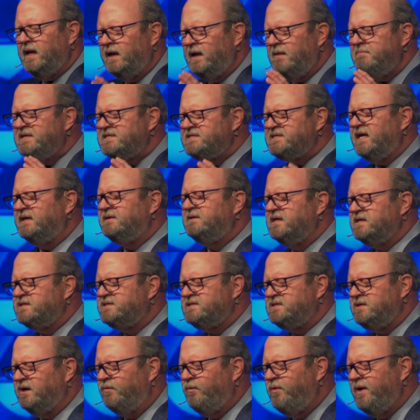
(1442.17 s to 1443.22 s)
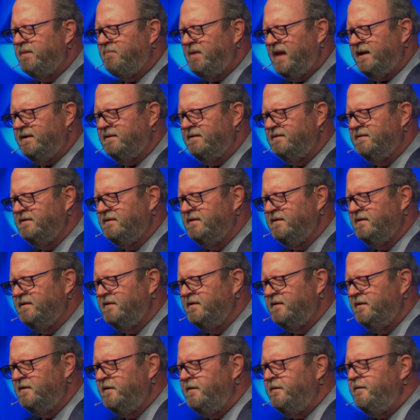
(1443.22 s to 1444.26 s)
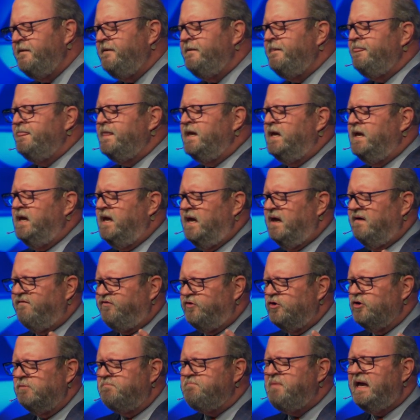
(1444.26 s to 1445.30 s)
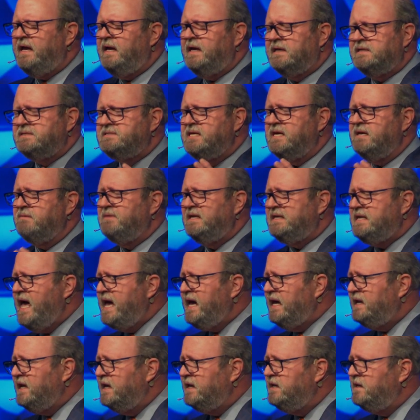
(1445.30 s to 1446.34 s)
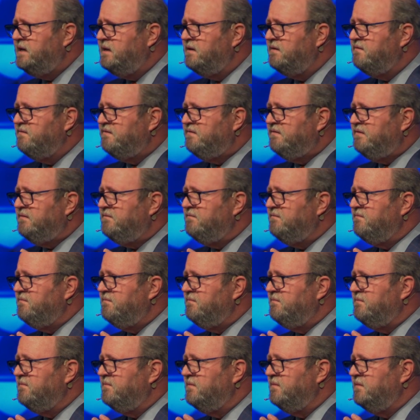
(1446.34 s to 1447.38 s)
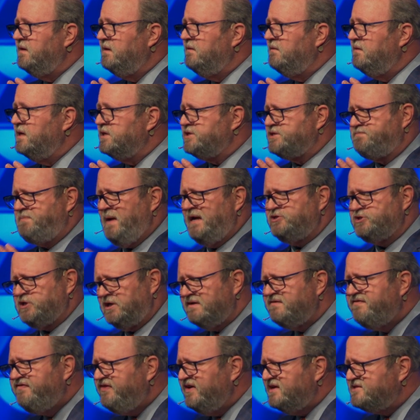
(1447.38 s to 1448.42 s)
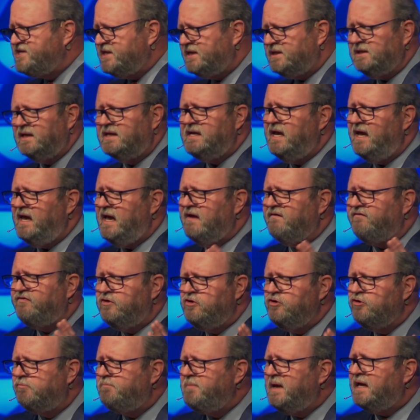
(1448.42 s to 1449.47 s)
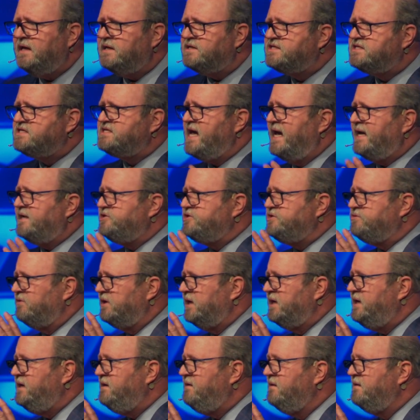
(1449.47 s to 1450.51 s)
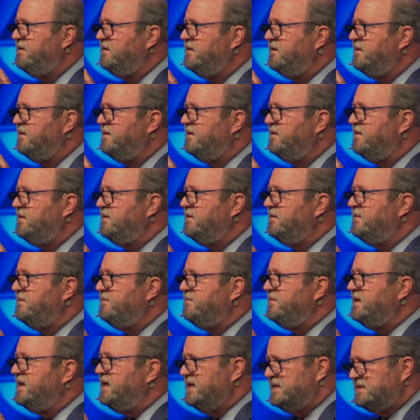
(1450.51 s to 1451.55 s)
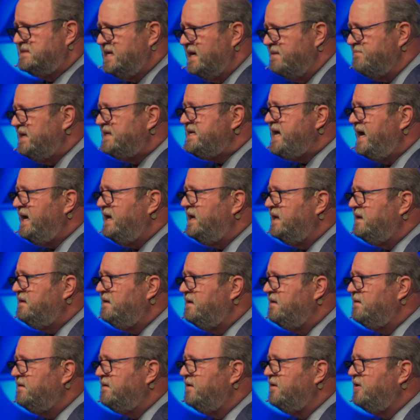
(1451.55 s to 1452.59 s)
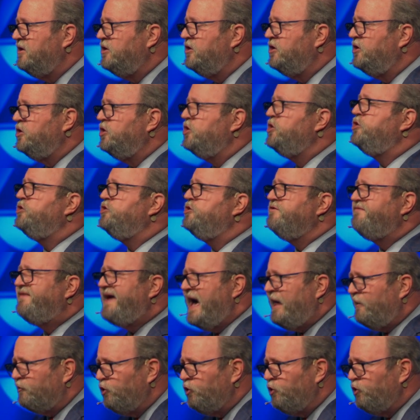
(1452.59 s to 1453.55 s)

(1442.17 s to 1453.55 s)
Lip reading: let me say this to women. If you're being intimidated, especially physically, if you're being sexually intimidated, you've got